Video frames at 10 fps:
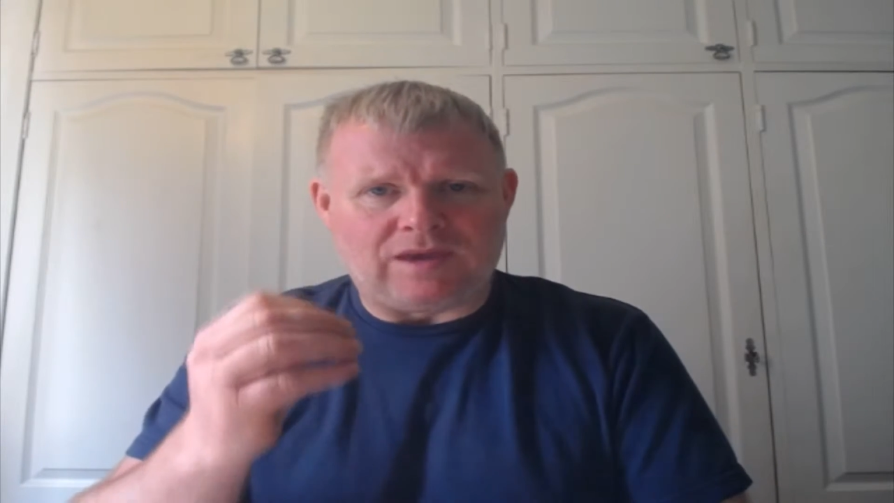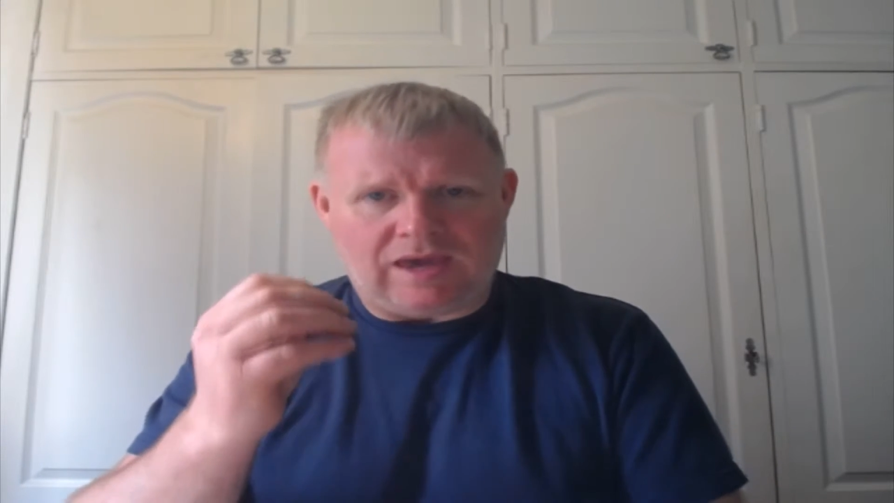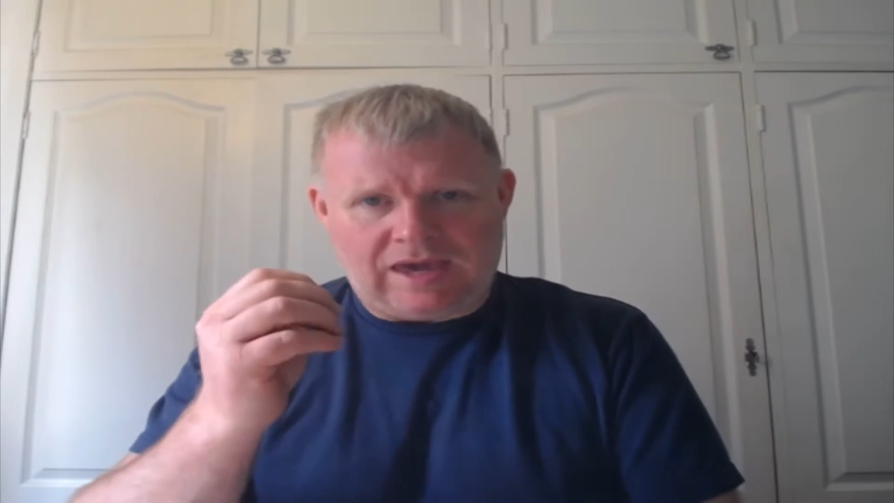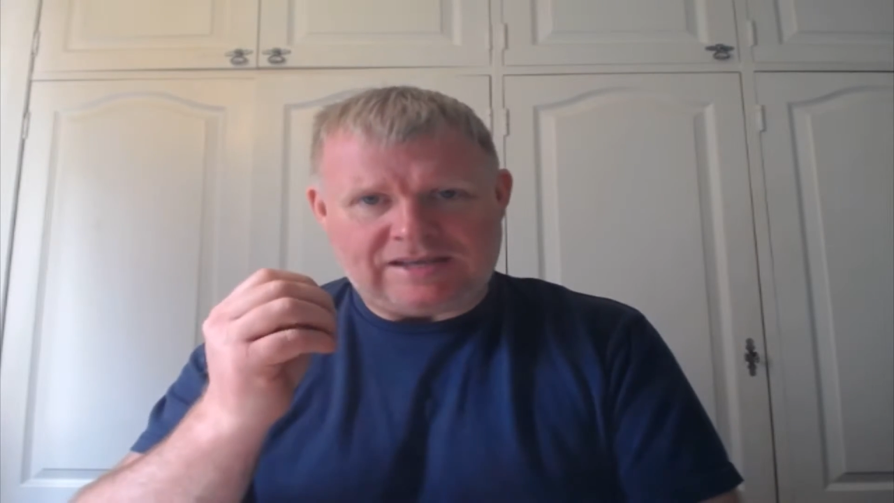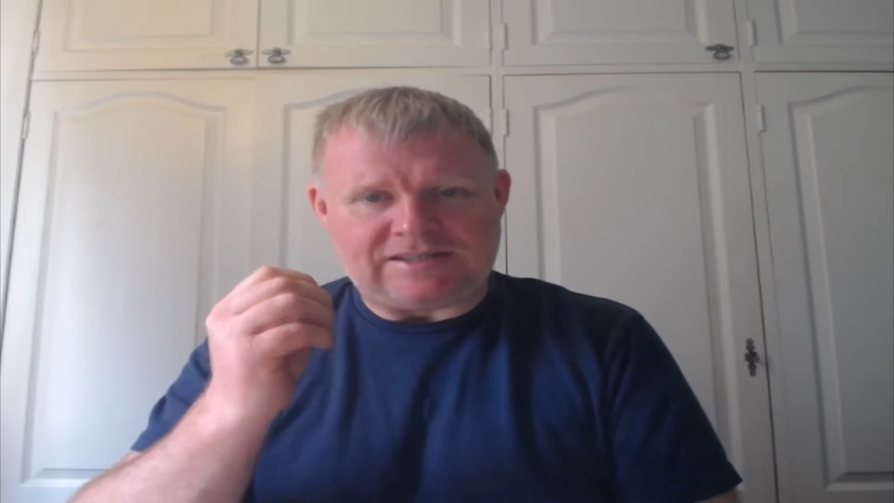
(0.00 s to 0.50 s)

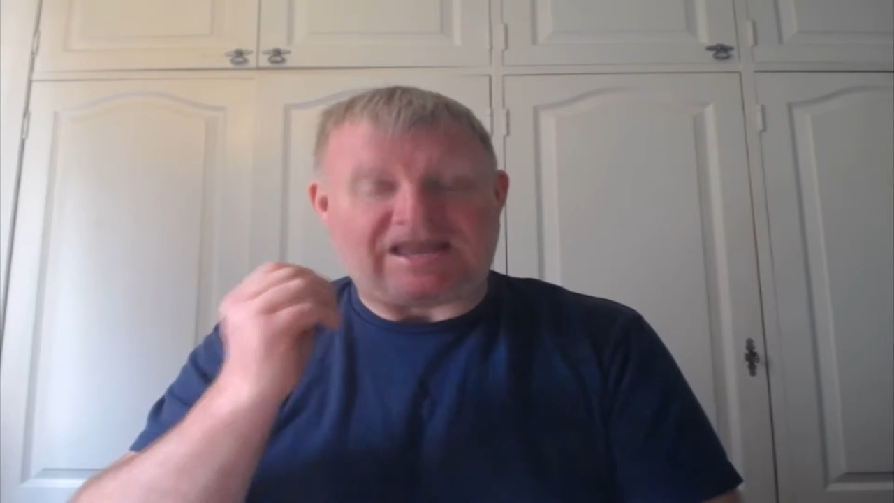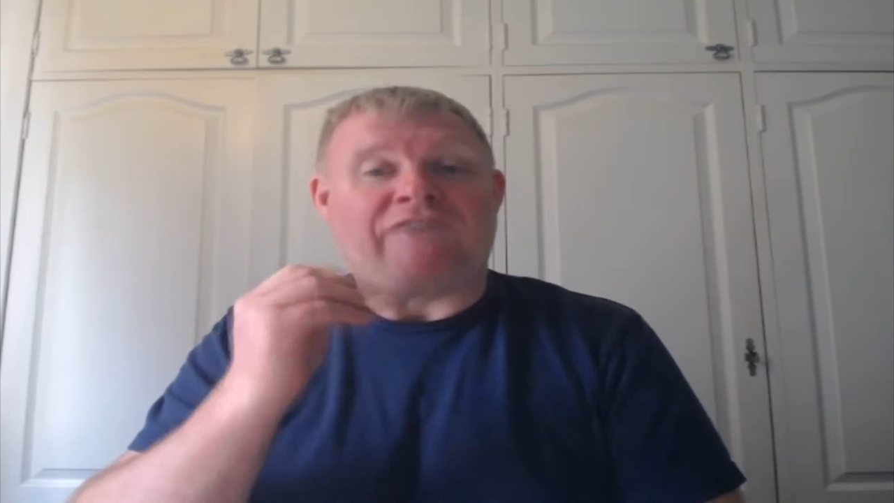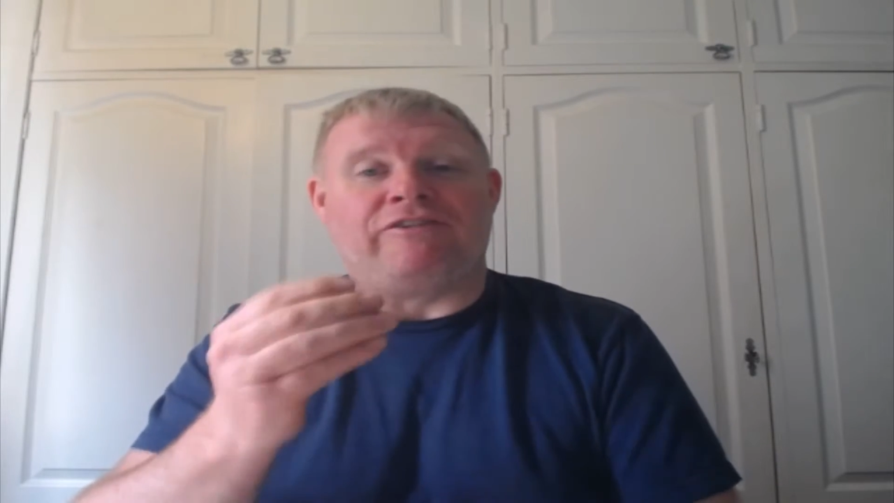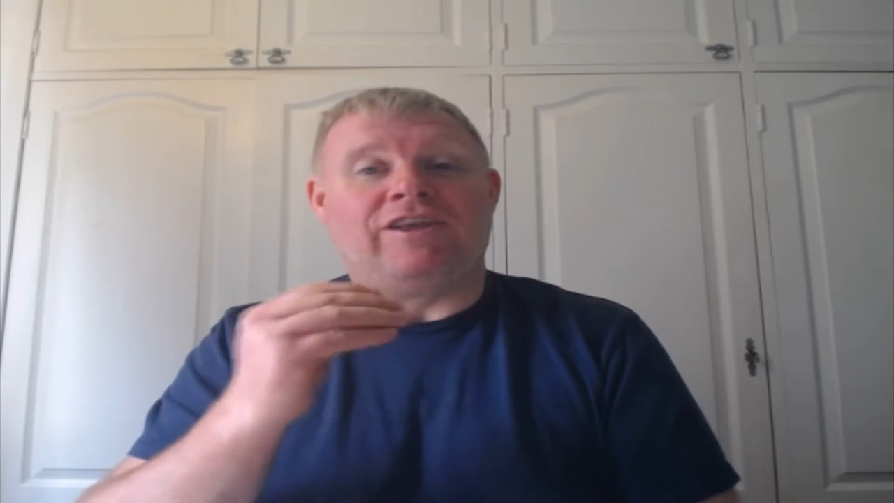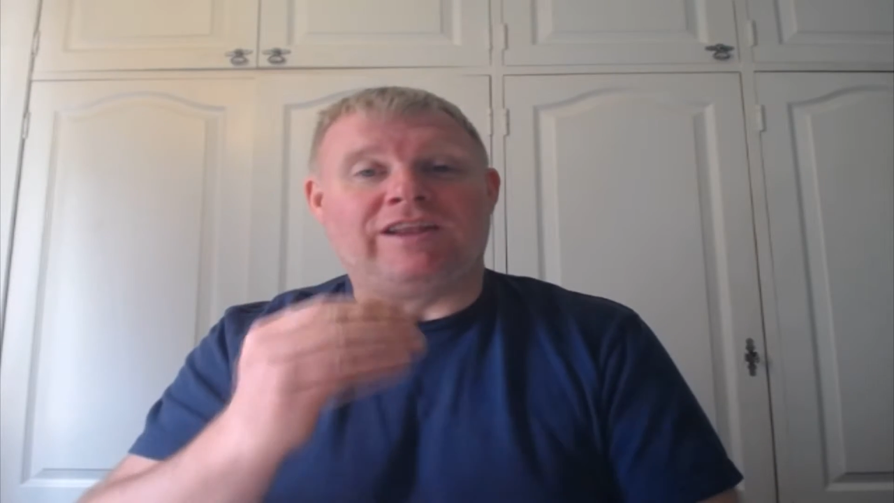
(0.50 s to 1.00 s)
is
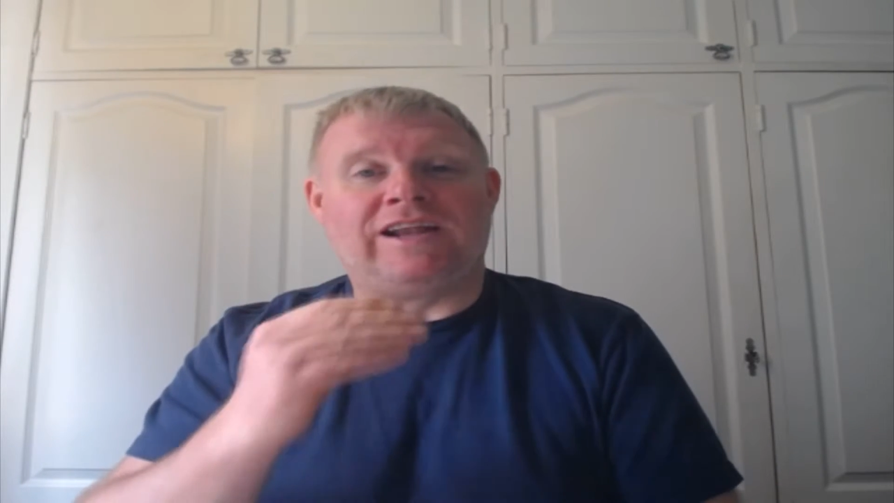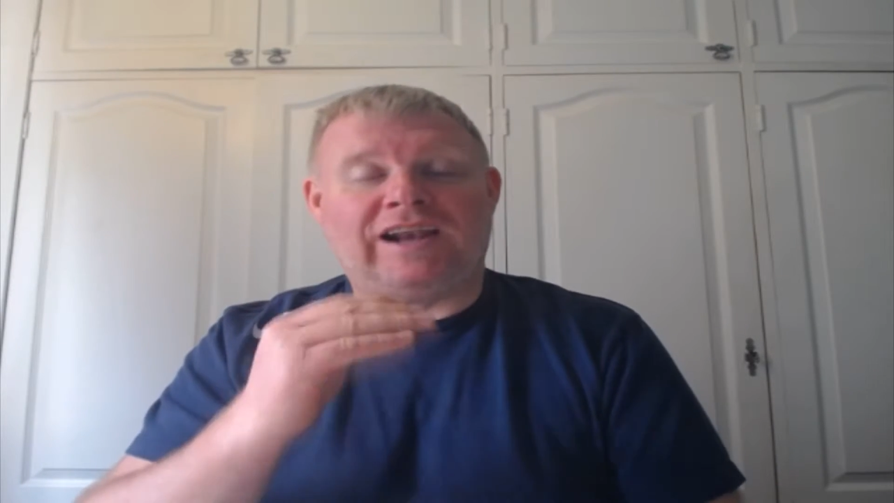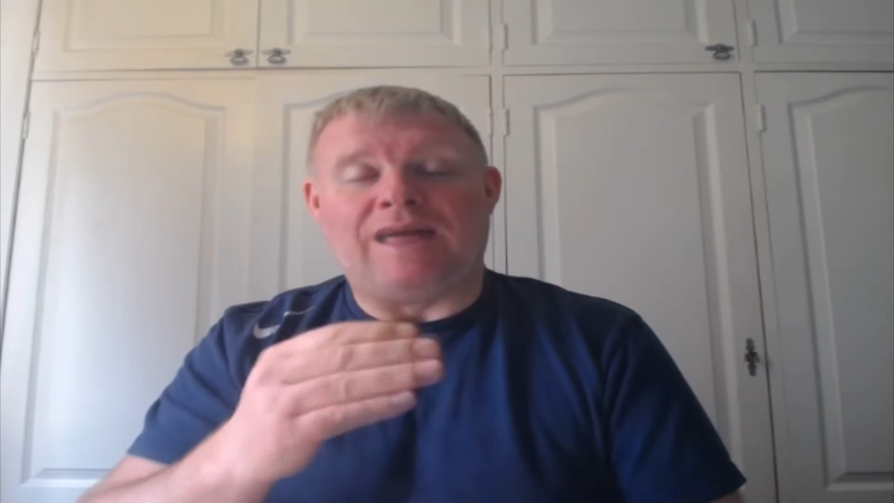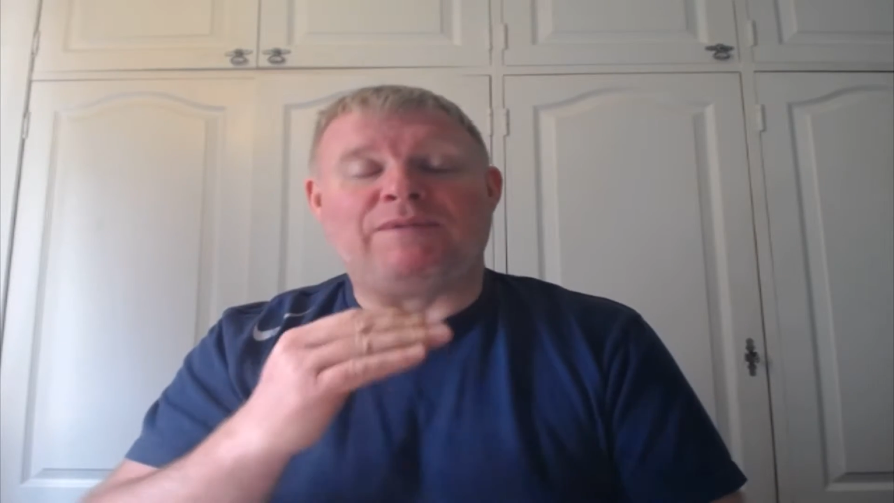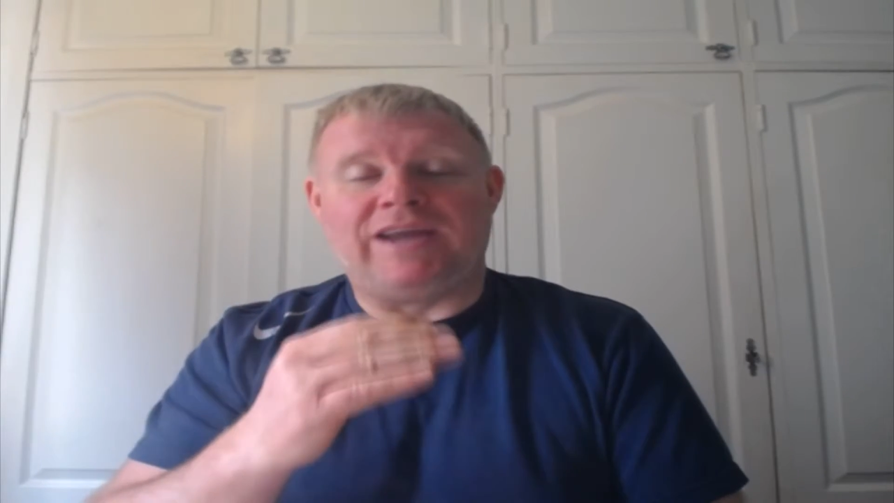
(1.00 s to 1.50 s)
definitely a
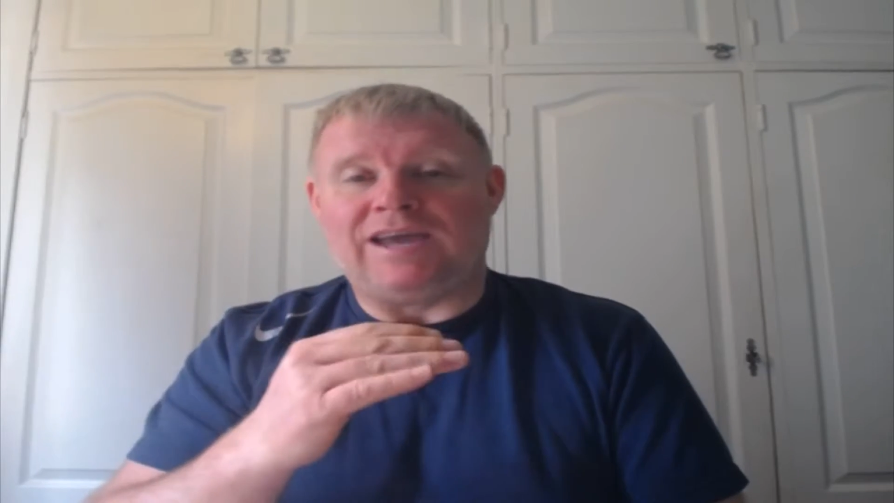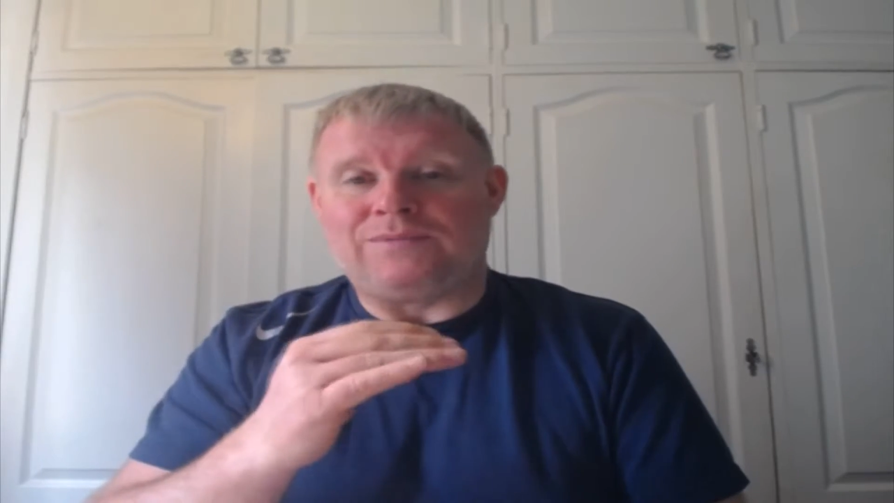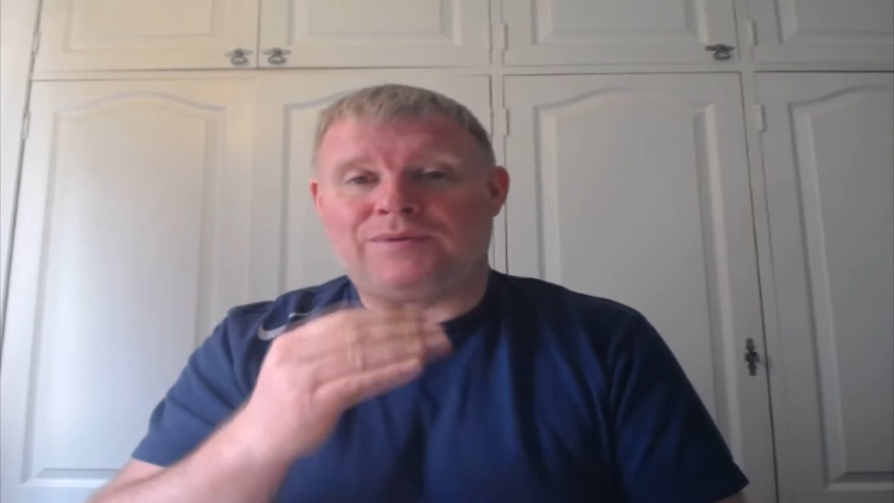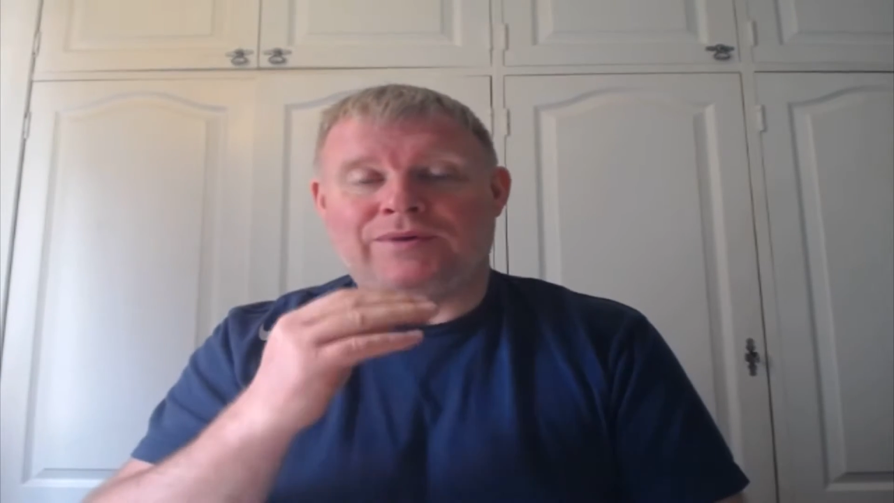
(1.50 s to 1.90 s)
lemonade.